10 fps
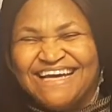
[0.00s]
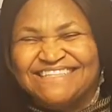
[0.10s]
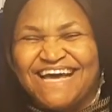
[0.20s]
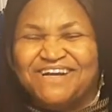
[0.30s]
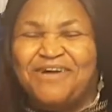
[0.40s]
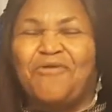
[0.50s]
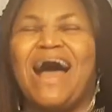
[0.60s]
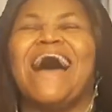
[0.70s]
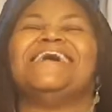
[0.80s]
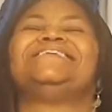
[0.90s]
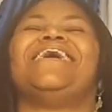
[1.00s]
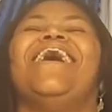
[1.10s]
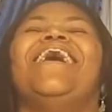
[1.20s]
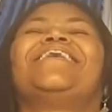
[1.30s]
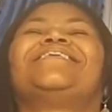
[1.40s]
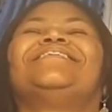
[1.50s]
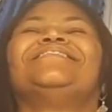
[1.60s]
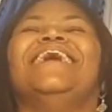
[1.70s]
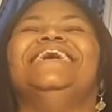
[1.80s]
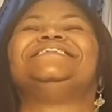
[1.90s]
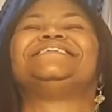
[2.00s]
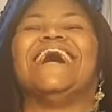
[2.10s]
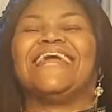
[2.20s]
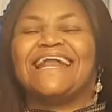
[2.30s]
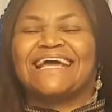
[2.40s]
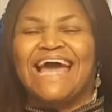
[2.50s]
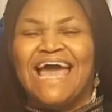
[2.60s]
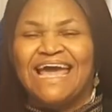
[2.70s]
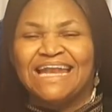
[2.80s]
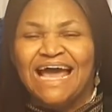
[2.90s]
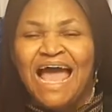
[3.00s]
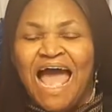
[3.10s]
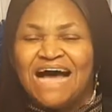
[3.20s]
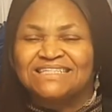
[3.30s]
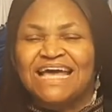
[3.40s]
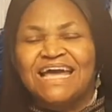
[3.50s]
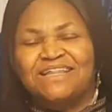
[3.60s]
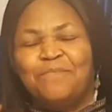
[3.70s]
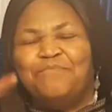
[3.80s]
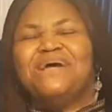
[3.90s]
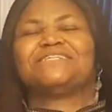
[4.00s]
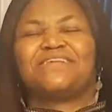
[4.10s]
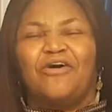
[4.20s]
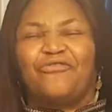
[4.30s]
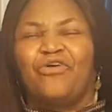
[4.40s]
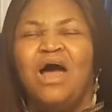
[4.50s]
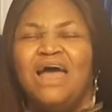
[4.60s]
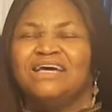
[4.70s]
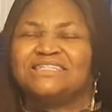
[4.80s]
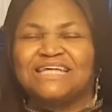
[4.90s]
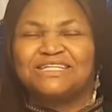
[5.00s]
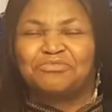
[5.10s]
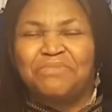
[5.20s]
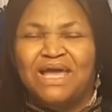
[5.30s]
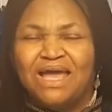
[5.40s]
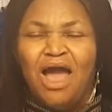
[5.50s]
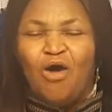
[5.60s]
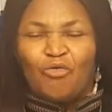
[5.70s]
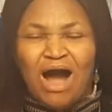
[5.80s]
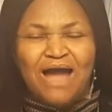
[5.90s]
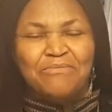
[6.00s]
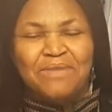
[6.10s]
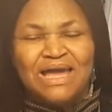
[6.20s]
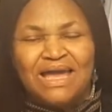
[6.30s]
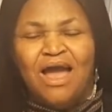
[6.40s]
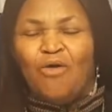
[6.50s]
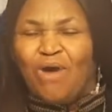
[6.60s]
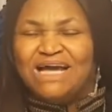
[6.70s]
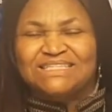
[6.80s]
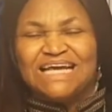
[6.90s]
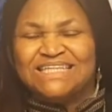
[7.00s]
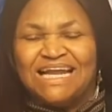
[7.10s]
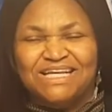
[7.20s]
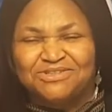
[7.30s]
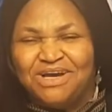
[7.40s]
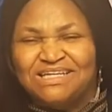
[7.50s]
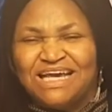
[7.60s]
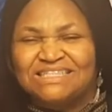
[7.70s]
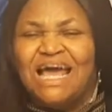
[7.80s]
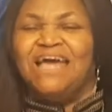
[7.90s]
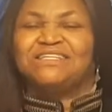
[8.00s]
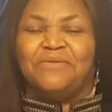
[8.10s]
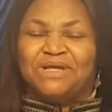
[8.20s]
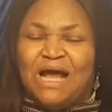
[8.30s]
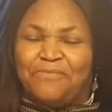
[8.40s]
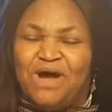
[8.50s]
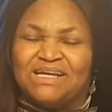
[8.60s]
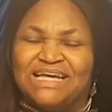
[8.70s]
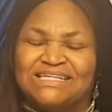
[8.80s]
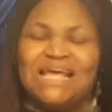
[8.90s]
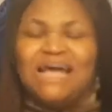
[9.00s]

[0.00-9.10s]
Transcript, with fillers: Say, rewind up. I said it again. I say in the midst of, is it me? Why me? Why Satan is doing this? Is it me that brought this